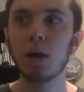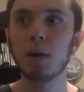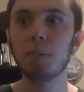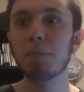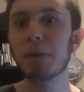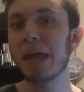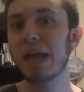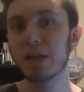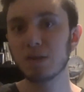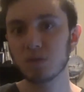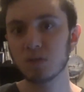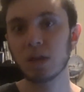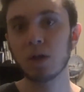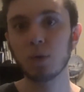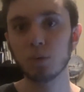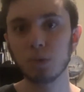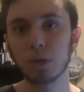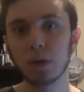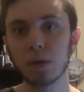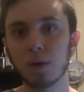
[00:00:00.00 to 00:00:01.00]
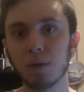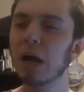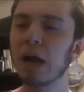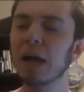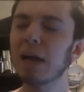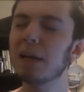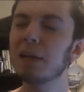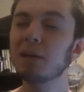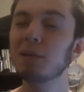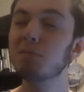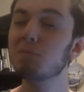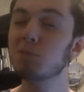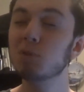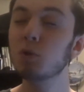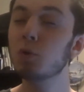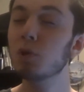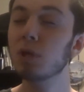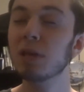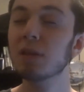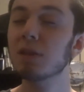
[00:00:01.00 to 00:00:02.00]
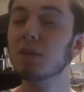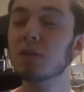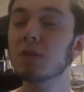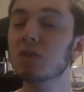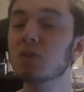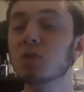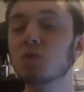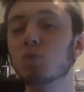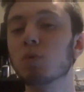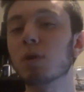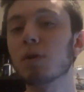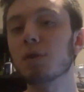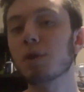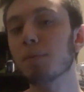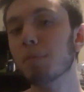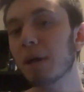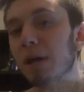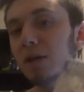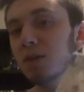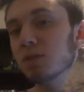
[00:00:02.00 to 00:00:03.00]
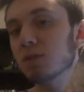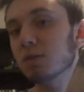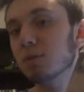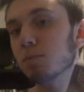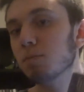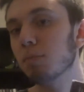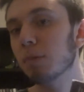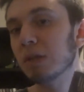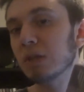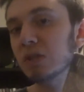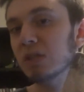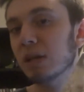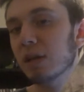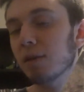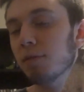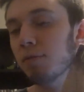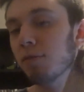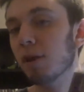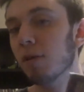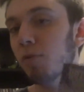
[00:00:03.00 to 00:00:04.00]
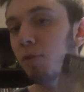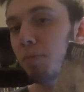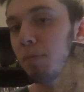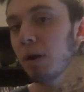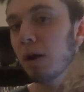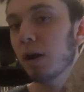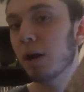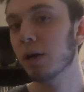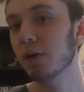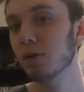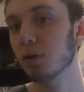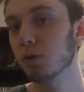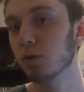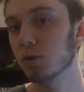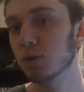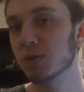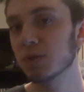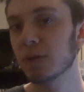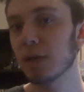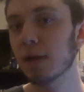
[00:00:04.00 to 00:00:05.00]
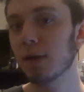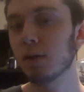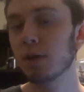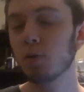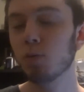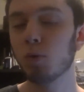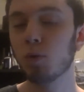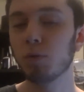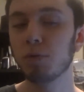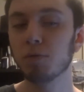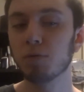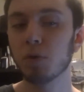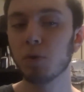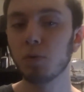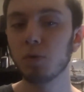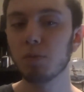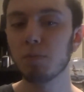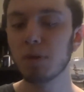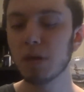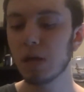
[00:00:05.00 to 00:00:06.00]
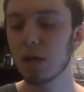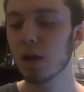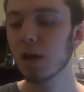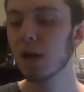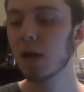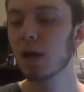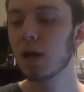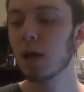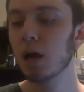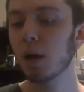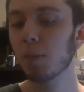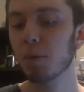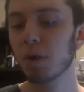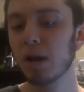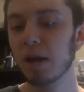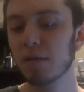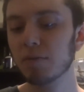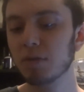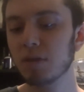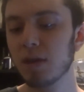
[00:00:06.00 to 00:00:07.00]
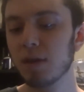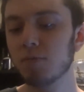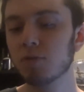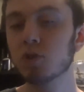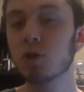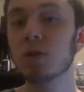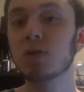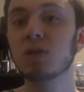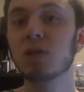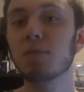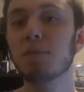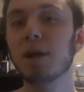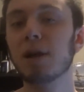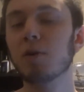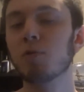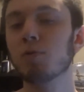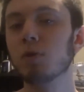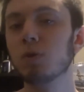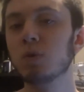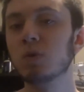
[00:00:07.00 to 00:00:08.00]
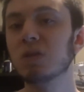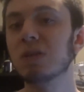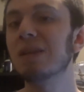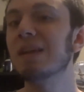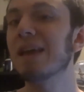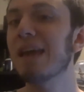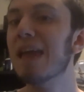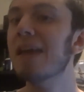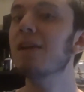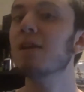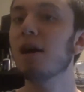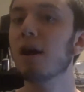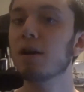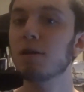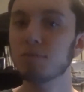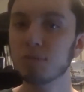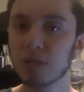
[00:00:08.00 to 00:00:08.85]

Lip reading: bands out there. I do think that this is one of their best, my second favorite behind Understanding What We've Grown To Be. I'm going to have to give Tracing Back Roots an 8 out of